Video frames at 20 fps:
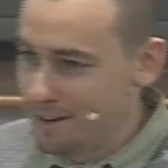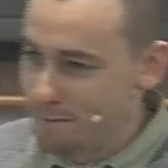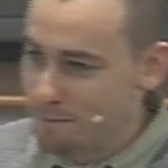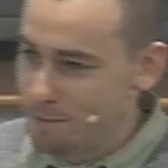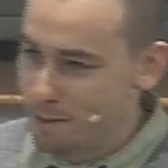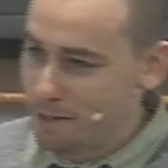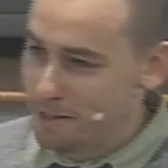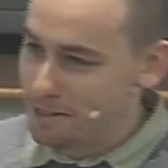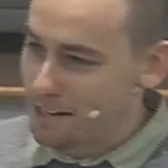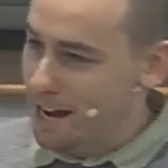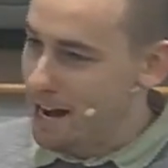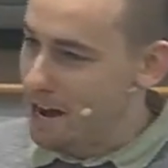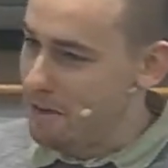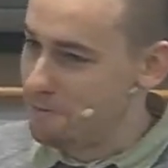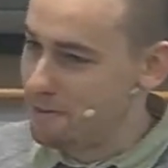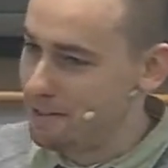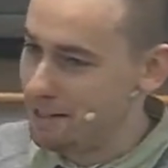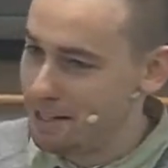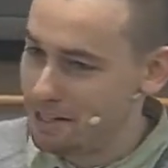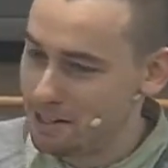Because
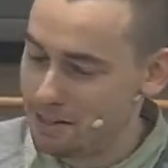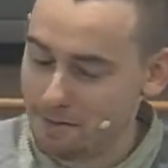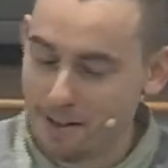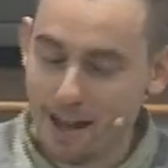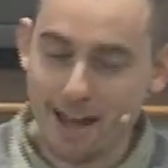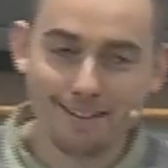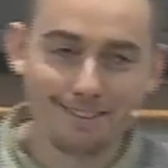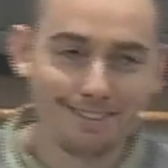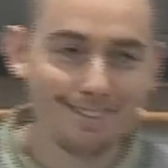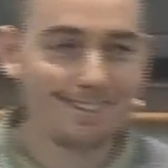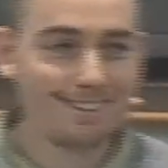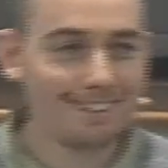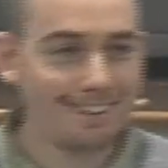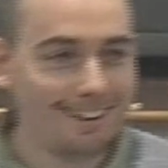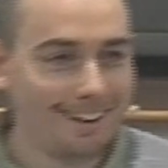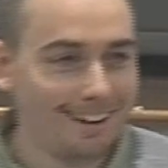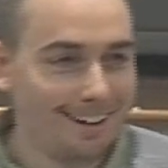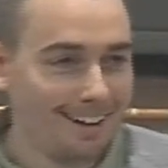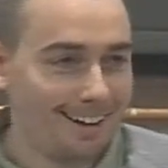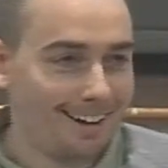after this event,
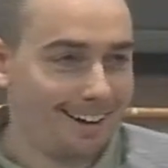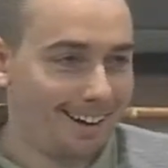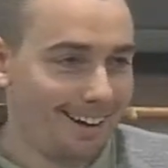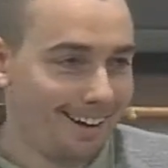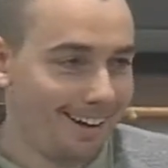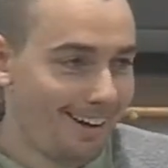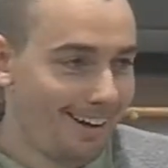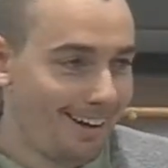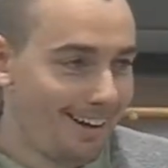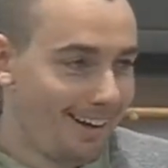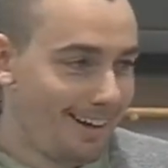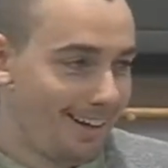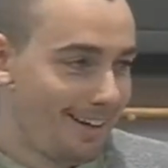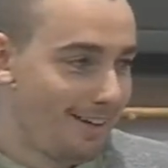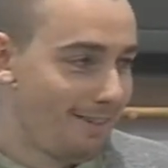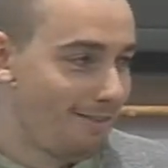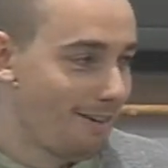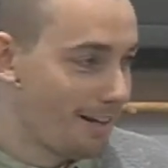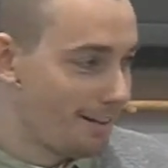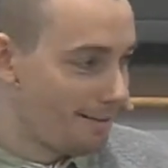
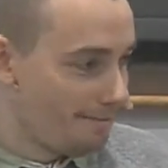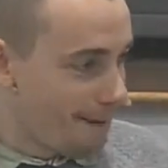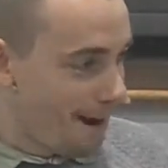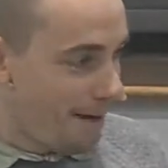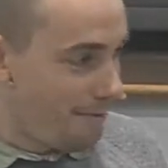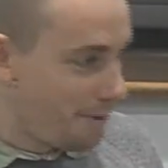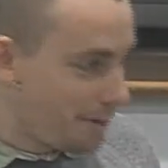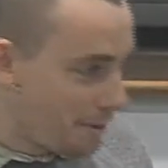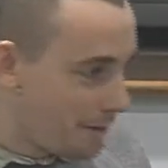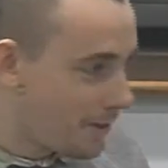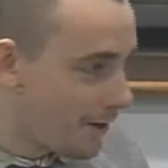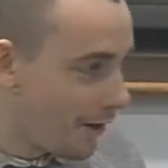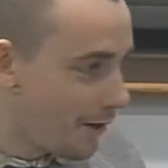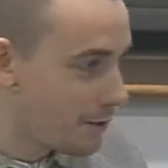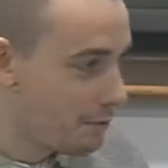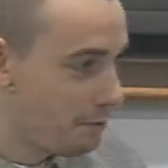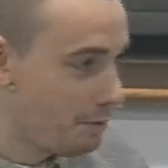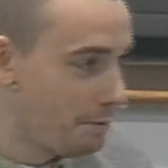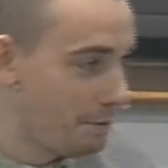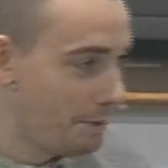you read Matthew's
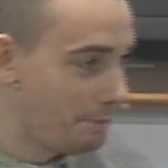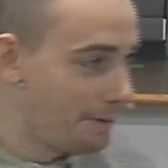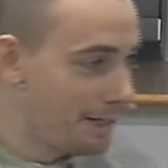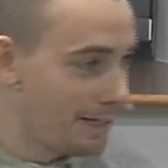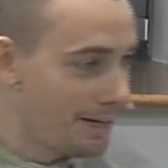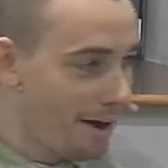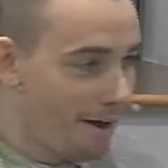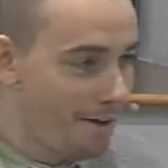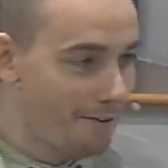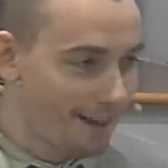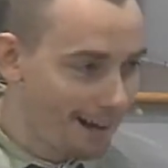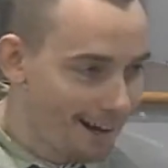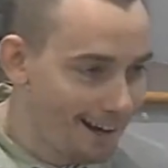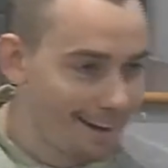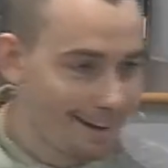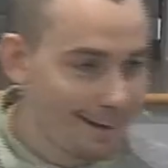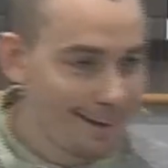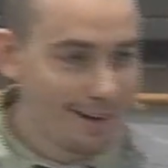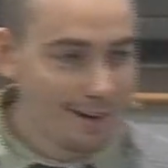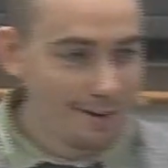gospel, we know
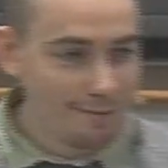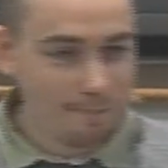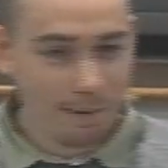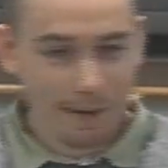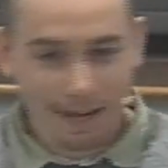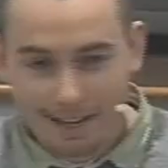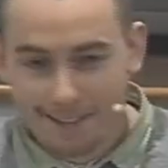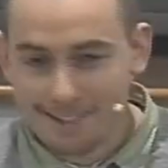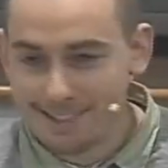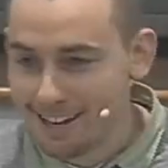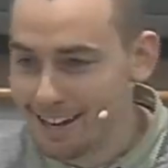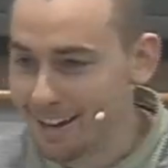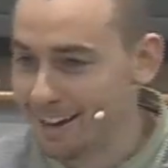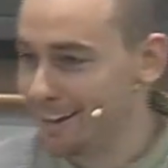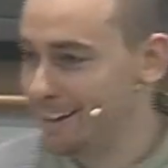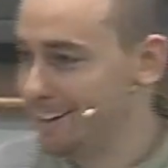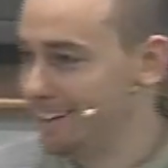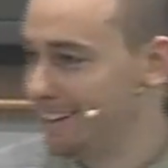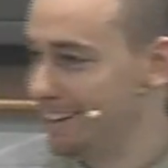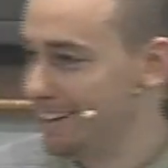that Peter,
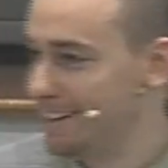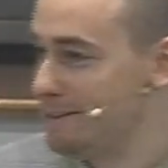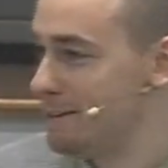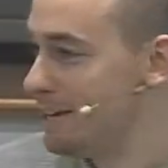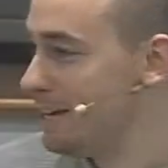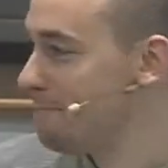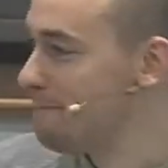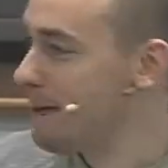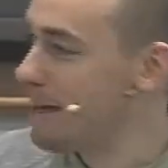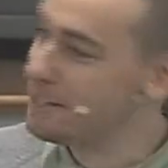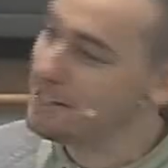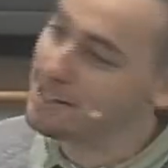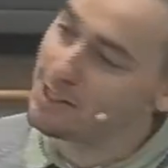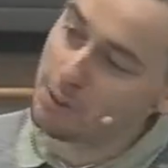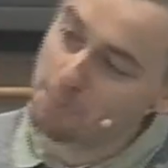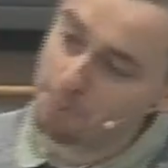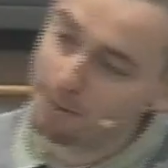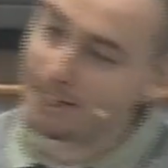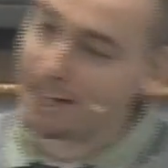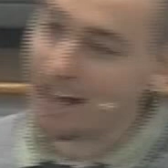he messes
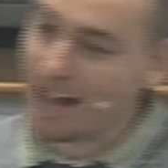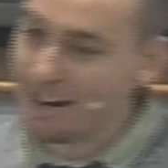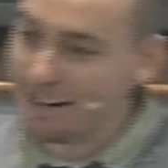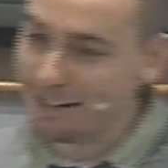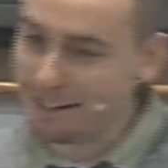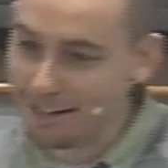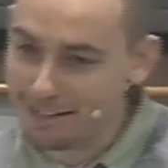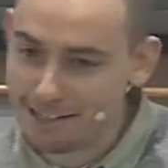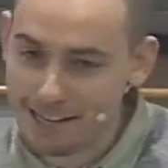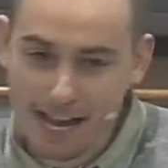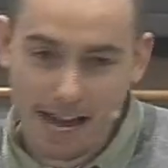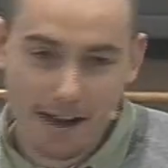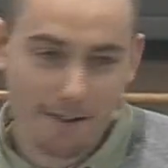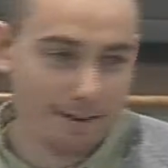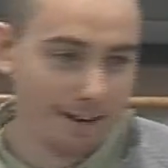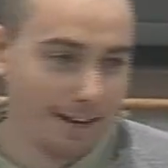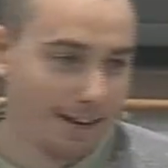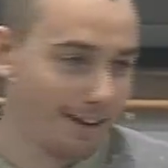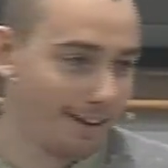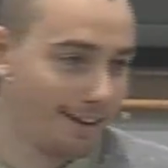up again in this
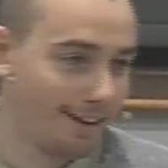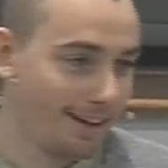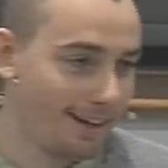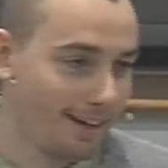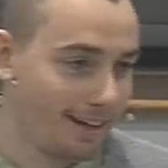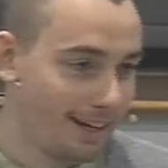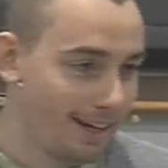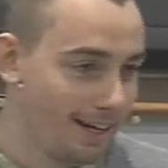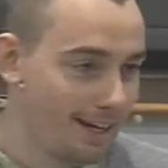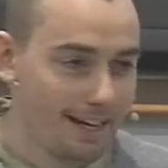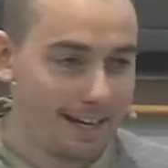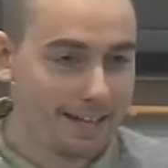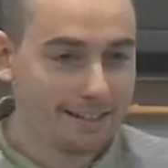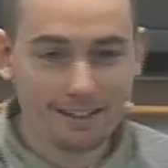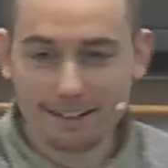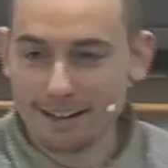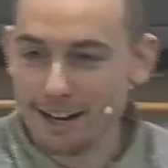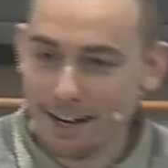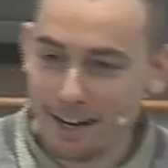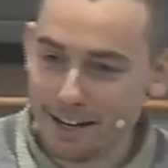area. He
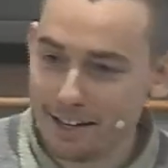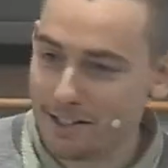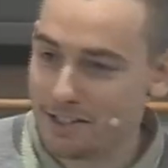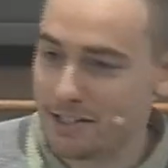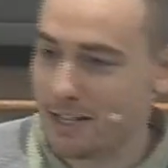denies